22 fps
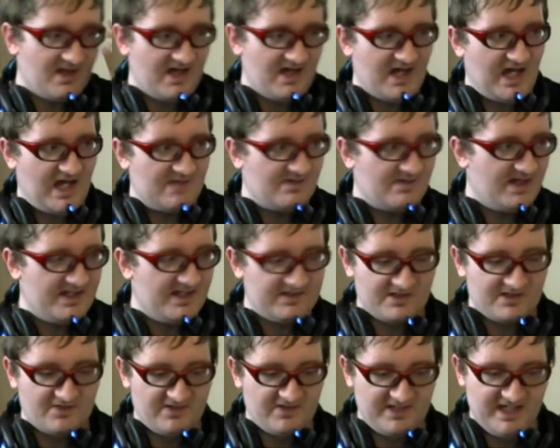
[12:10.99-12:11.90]
have to
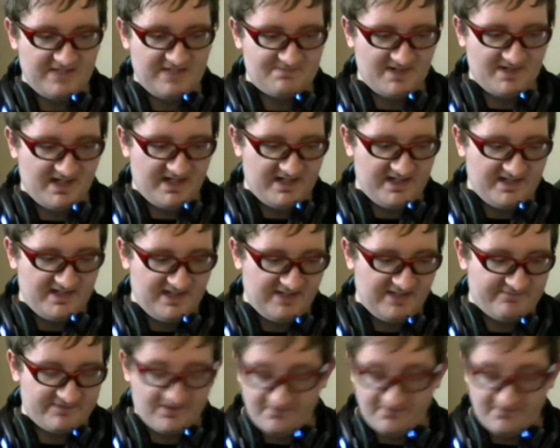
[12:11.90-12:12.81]
go to eBay,
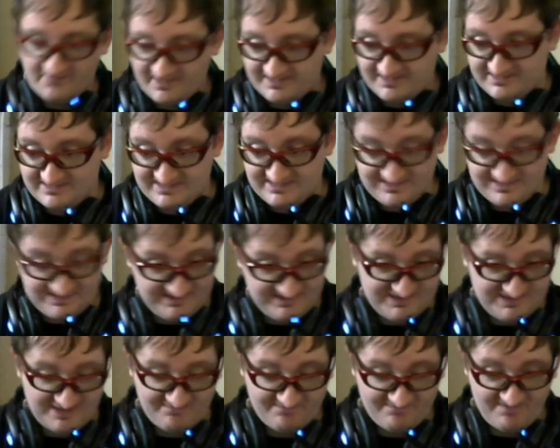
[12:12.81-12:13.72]
even though, like, the
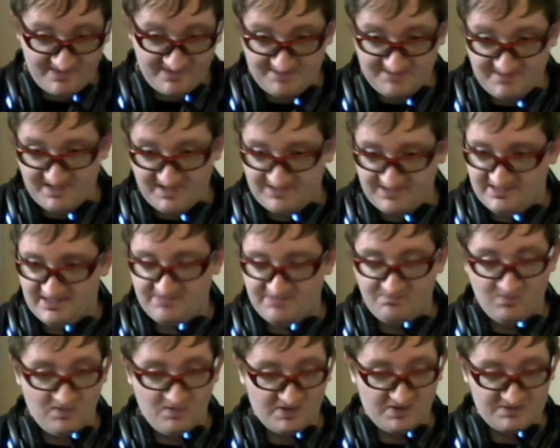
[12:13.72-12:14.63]
stuff on eBay is
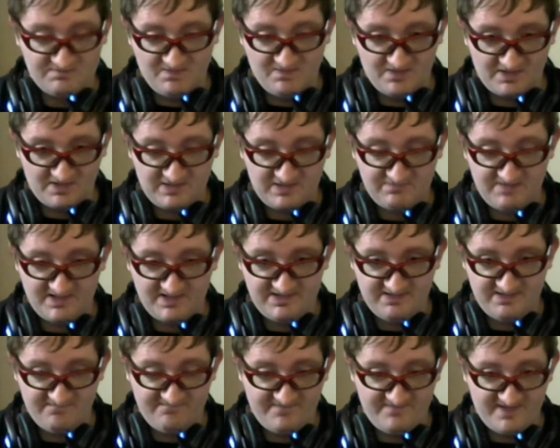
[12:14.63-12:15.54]
much more
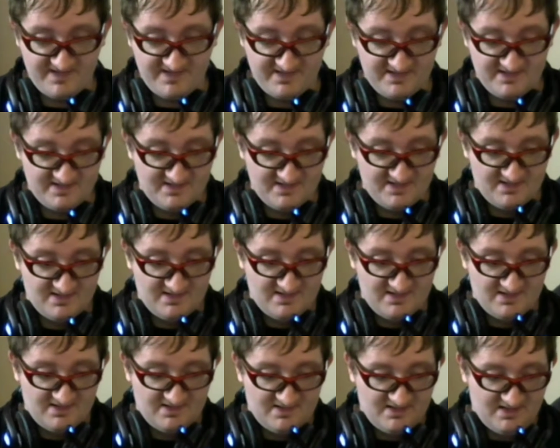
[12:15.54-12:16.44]
expensive than
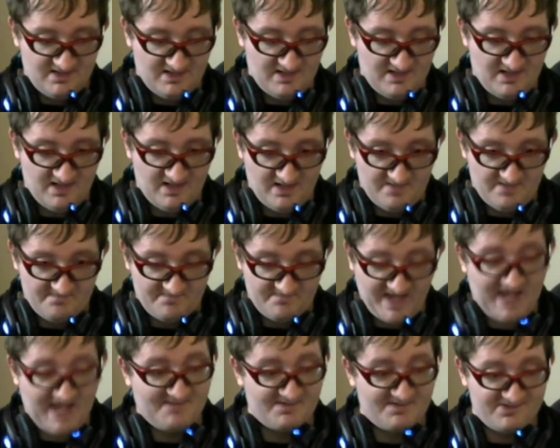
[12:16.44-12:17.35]

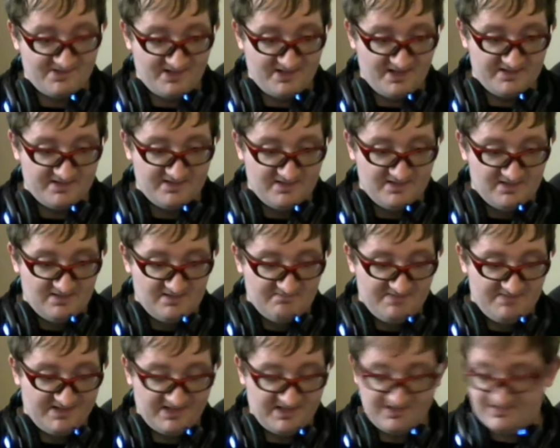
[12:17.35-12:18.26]
Amazon,
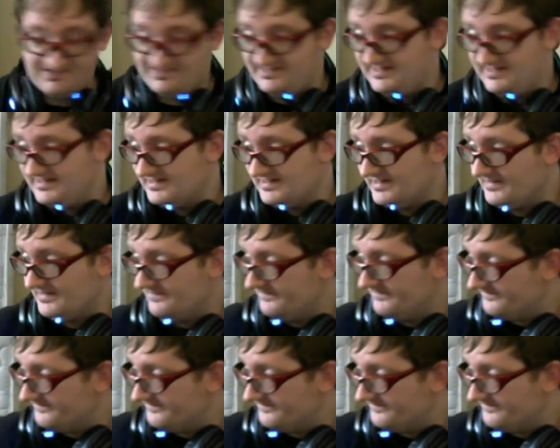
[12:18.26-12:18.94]
because their